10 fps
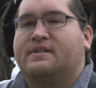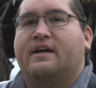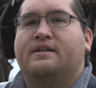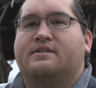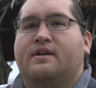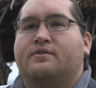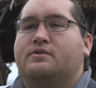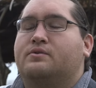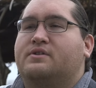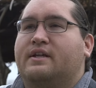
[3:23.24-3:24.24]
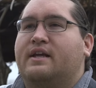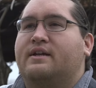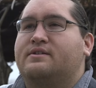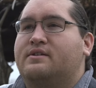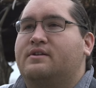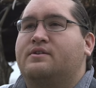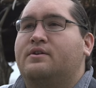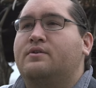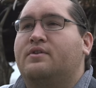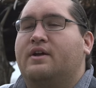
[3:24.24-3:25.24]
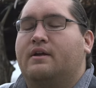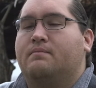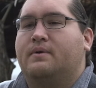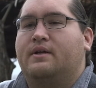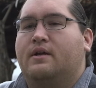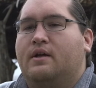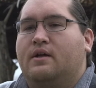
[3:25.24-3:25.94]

science and other tools like that as a, as a new thing, but